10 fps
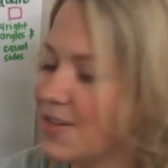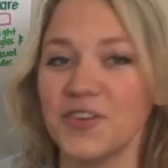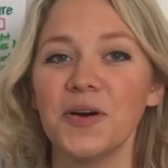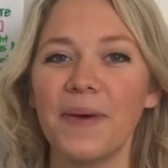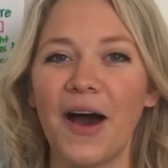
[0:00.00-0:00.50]

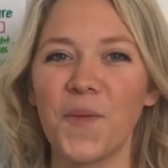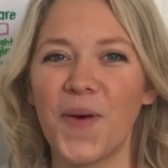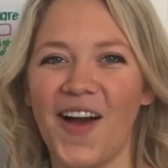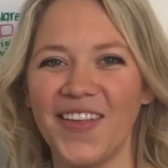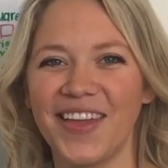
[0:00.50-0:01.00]
new about
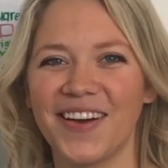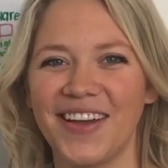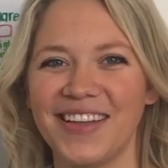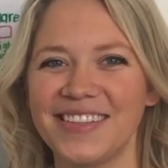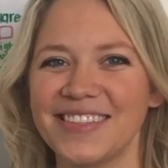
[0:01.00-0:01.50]

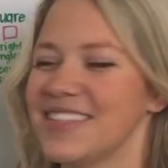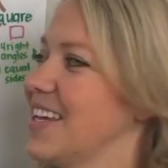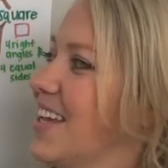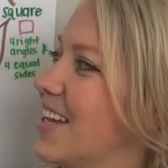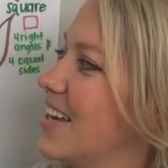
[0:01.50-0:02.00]
polygons
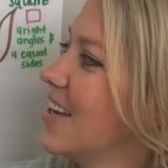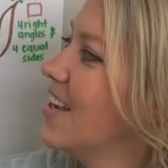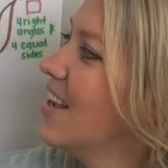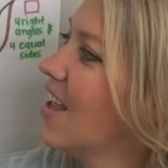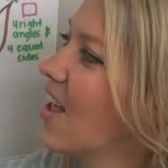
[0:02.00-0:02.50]
and
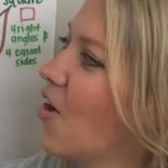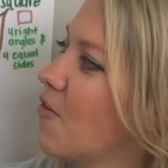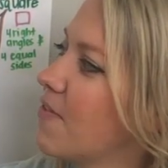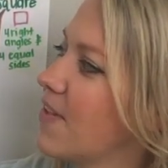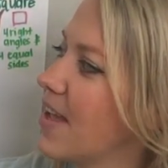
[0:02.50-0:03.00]

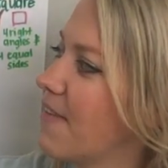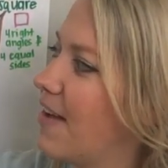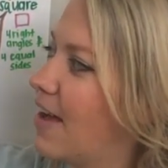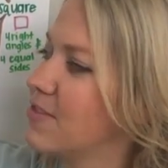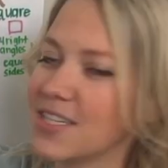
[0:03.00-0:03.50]
hopefully
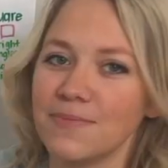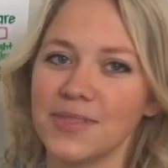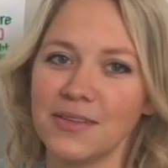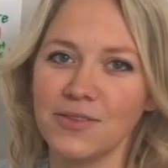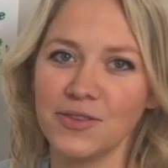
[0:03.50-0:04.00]
found some
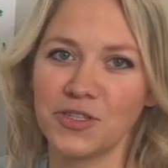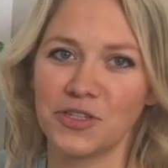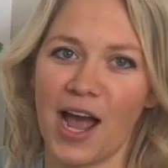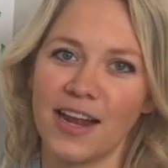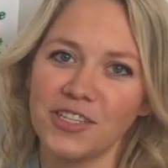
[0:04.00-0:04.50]
new
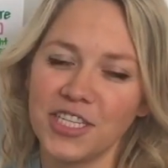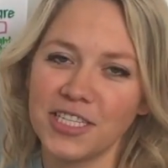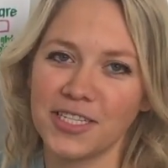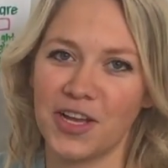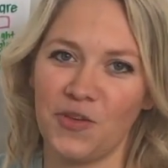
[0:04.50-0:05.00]

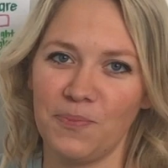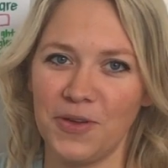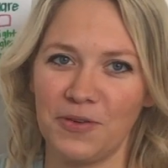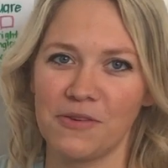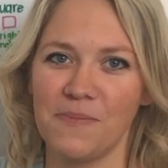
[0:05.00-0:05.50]
strategies to help
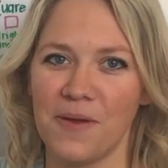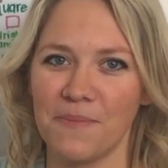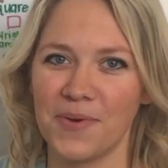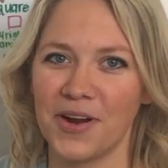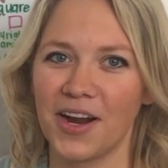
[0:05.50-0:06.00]
you
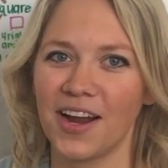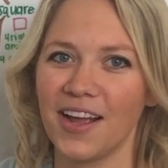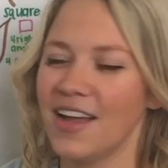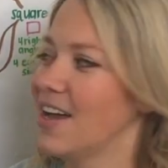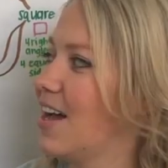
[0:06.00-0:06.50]
remember
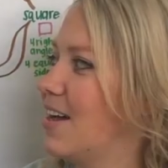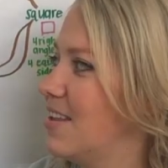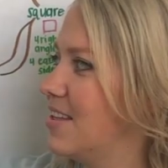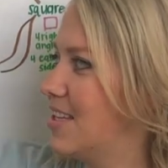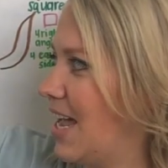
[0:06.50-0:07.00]

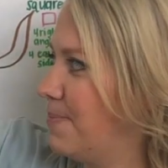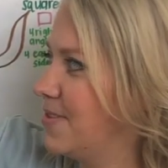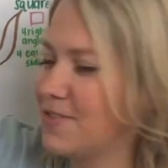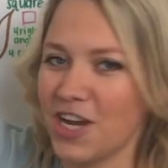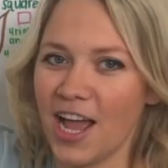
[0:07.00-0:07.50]
the types
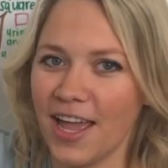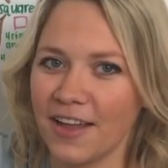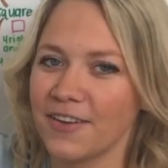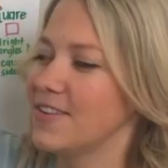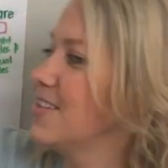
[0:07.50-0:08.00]
of
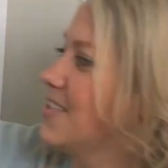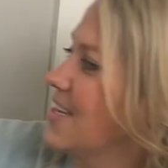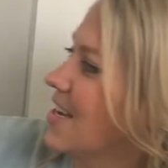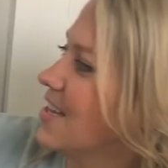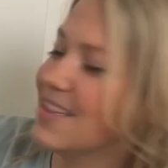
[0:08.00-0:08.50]
triangles
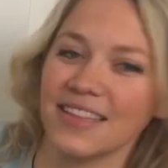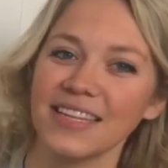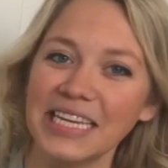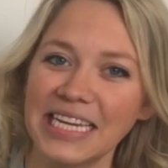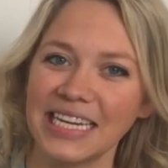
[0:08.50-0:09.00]
and
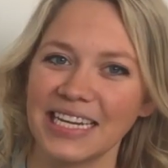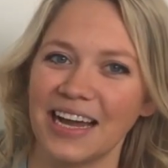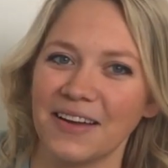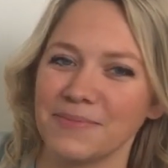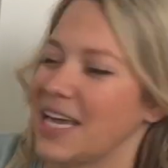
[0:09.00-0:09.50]
the
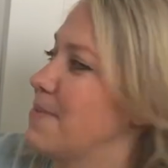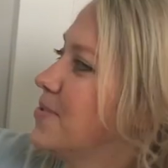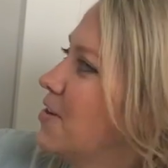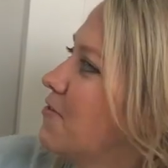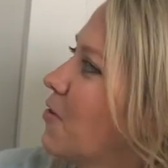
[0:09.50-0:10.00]

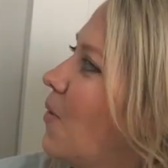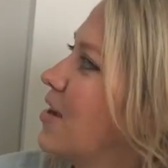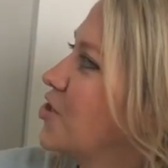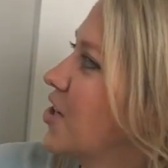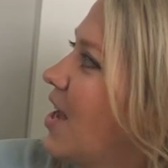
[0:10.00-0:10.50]
types of
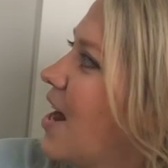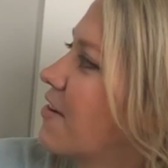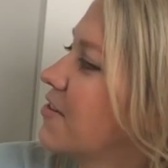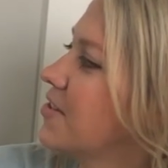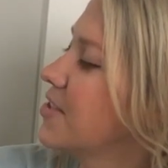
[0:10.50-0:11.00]

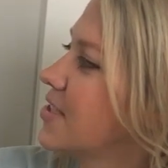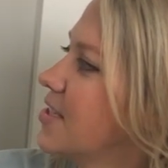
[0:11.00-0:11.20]
quadrilaterals.